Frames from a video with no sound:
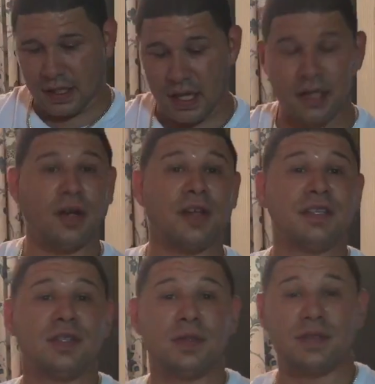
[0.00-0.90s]
Again, all
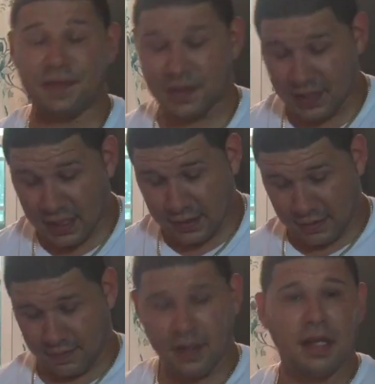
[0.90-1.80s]
these shoes are for sale.
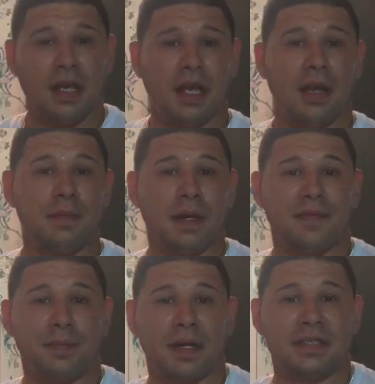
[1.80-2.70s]
Hit me up
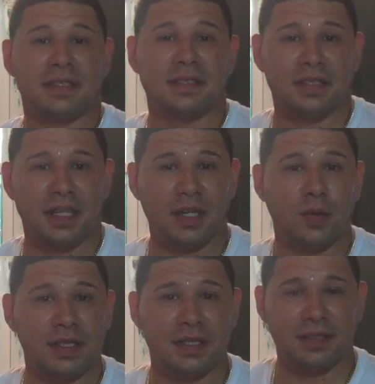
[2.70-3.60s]
for prices. Any
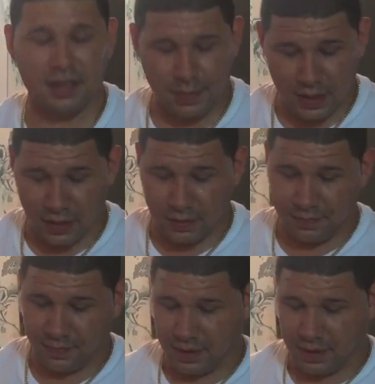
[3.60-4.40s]
questions, let me know.